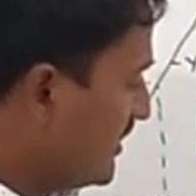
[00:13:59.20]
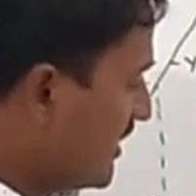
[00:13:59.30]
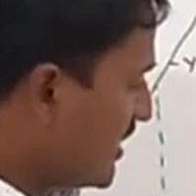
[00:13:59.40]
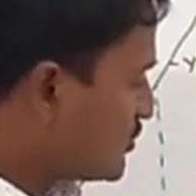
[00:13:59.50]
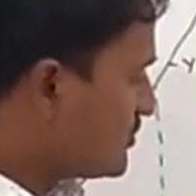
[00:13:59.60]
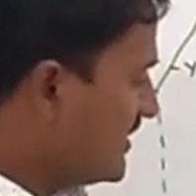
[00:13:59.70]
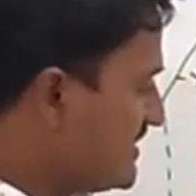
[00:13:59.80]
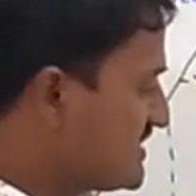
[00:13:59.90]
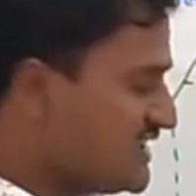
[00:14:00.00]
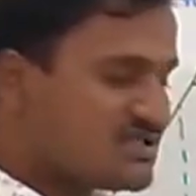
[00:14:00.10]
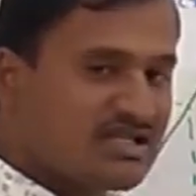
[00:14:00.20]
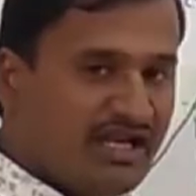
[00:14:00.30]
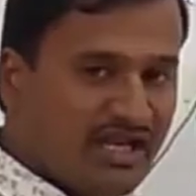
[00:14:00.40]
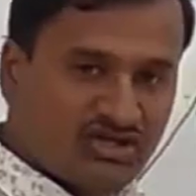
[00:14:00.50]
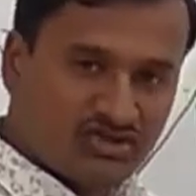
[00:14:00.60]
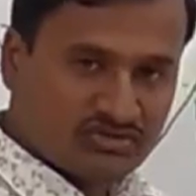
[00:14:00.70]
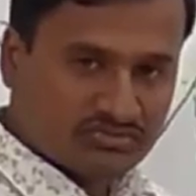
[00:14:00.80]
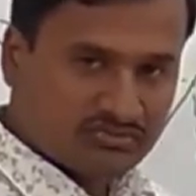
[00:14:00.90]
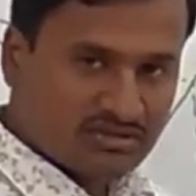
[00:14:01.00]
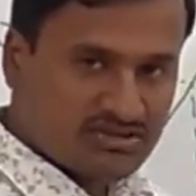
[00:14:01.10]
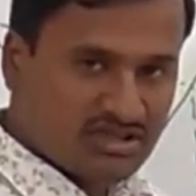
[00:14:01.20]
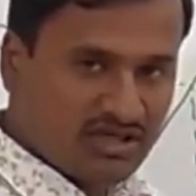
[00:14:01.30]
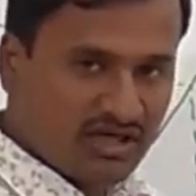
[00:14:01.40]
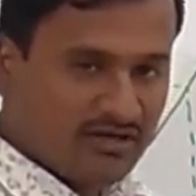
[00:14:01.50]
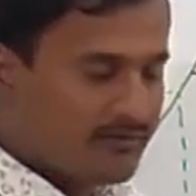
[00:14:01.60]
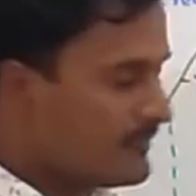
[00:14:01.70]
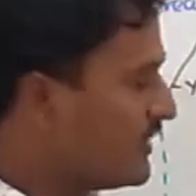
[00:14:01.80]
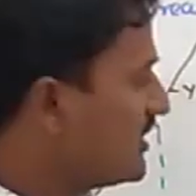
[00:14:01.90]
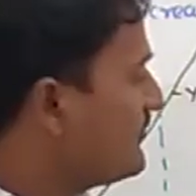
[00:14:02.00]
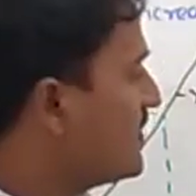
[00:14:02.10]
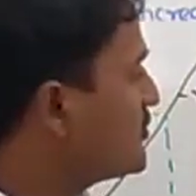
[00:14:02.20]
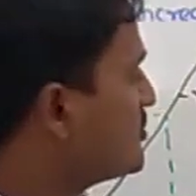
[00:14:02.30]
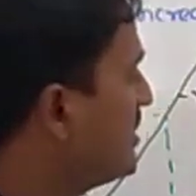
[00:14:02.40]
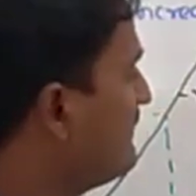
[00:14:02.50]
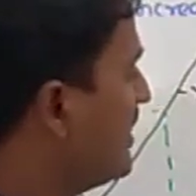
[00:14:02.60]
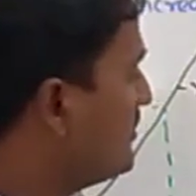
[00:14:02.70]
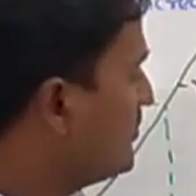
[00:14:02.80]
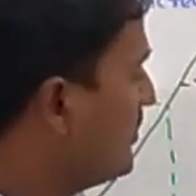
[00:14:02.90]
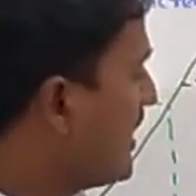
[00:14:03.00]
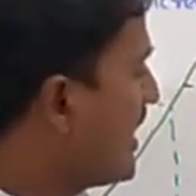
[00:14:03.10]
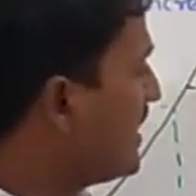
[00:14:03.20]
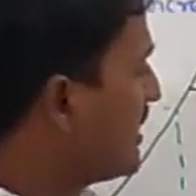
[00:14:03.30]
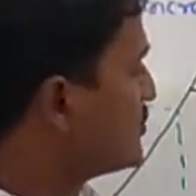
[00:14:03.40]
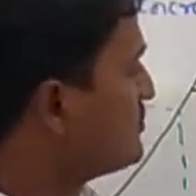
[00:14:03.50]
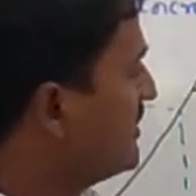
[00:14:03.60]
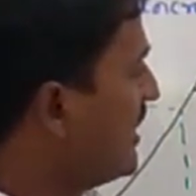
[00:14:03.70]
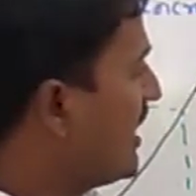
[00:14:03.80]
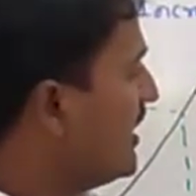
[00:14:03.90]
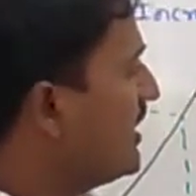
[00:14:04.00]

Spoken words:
x1 is less than x2, is it right? But the functional value at x1 and